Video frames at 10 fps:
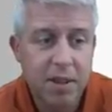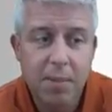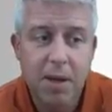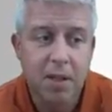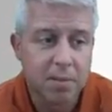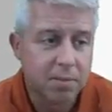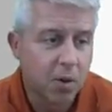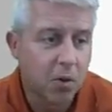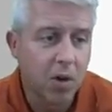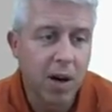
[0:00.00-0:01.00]
email them
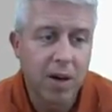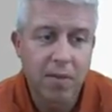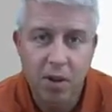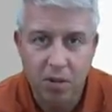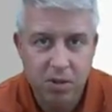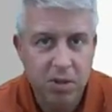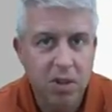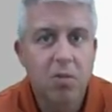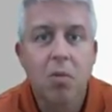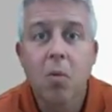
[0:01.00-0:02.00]
or Evernote,
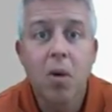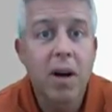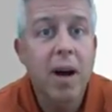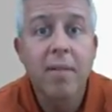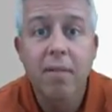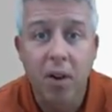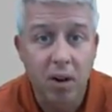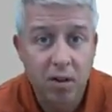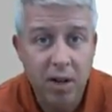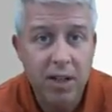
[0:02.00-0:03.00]

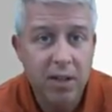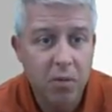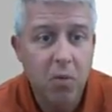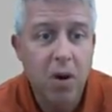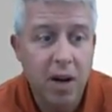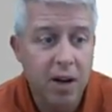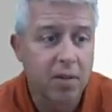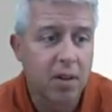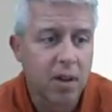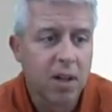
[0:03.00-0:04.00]
whatever, right?
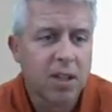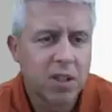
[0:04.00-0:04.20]
Whatever.